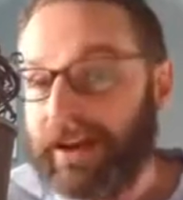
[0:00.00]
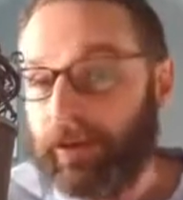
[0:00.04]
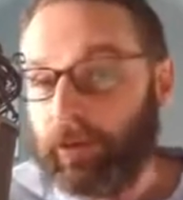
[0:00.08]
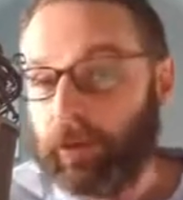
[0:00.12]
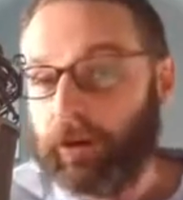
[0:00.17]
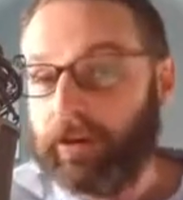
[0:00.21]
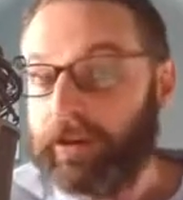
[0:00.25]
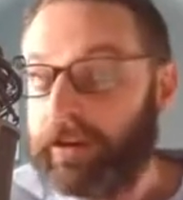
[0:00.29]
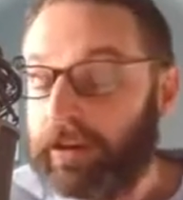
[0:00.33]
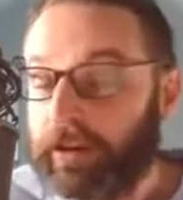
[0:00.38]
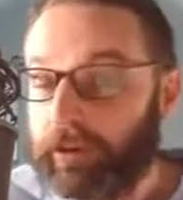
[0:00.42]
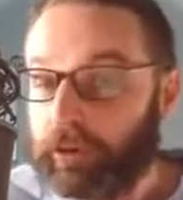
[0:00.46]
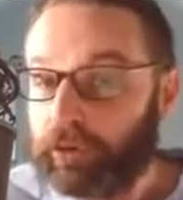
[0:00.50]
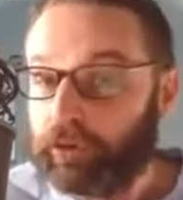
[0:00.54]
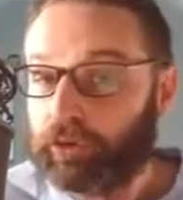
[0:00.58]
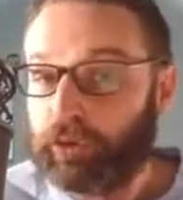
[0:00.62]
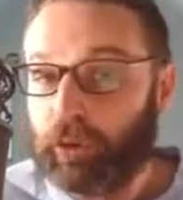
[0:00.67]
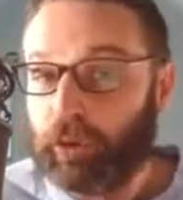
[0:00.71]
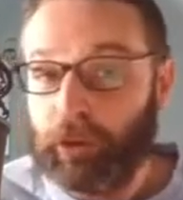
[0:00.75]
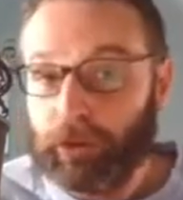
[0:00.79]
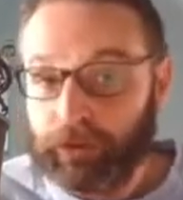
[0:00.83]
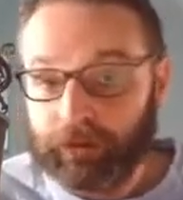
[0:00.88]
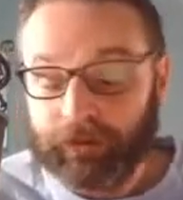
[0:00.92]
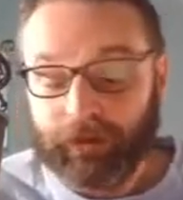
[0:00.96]
networking
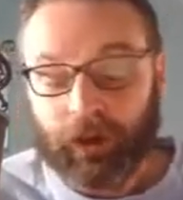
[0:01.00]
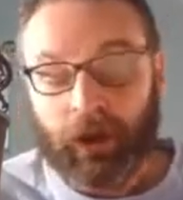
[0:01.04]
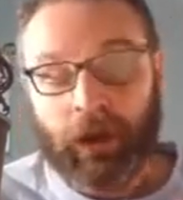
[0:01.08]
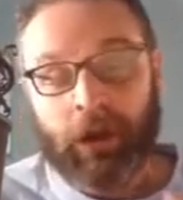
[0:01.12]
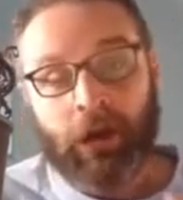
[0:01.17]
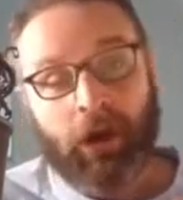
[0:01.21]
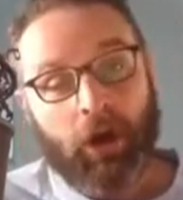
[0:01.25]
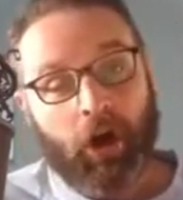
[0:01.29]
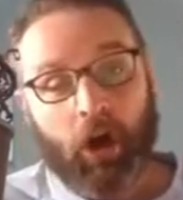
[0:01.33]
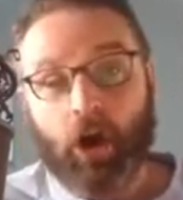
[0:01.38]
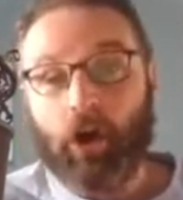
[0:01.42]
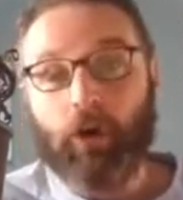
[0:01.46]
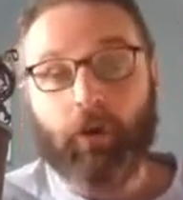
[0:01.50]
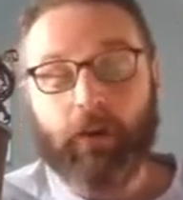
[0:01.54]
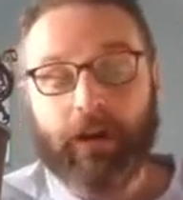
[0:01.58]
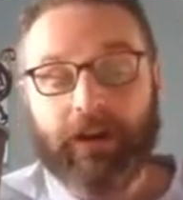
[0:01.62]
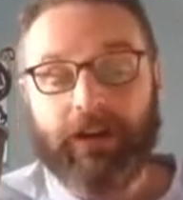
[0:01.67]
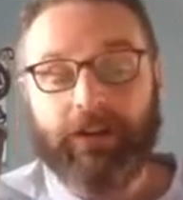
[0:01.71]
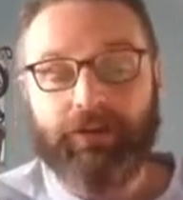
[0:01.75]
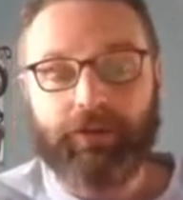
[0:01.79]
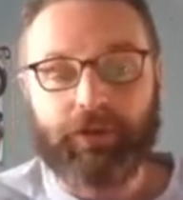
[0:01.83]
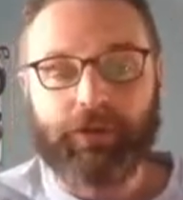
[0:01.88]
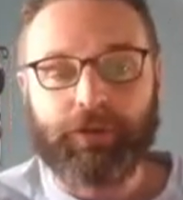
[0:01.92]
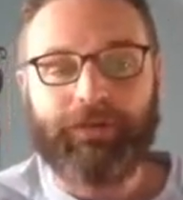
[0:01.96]
controllers
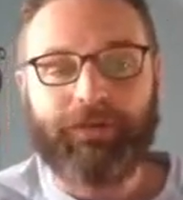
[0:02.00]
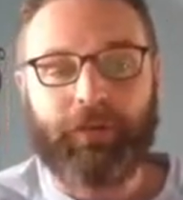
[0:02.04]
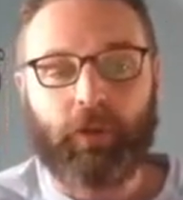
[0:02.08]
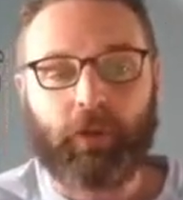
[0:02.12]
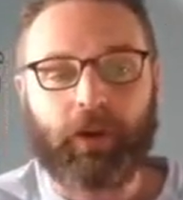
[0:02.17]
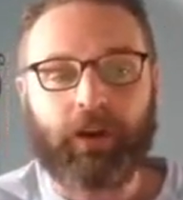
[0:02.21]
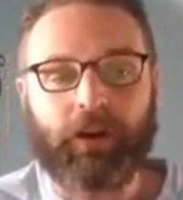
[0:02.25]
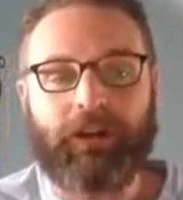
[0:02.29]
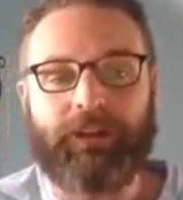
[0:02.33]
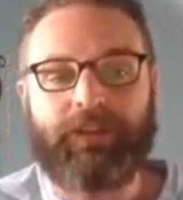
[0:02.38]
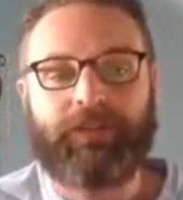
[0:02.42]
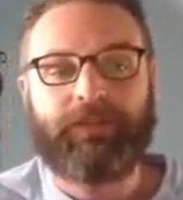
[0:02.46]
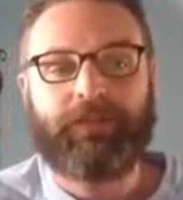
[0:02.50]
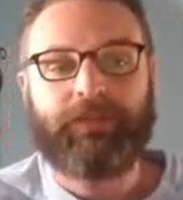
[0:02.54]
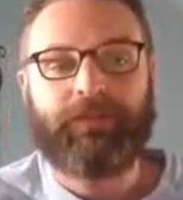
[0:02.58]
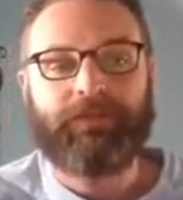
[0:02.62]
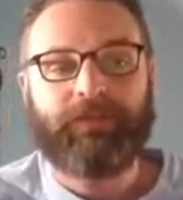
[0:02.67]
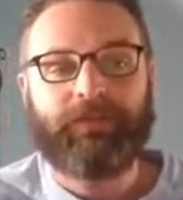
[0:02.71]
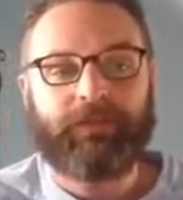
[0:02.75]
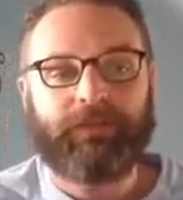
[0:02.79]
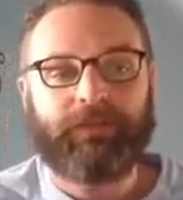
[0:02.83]
already do for us.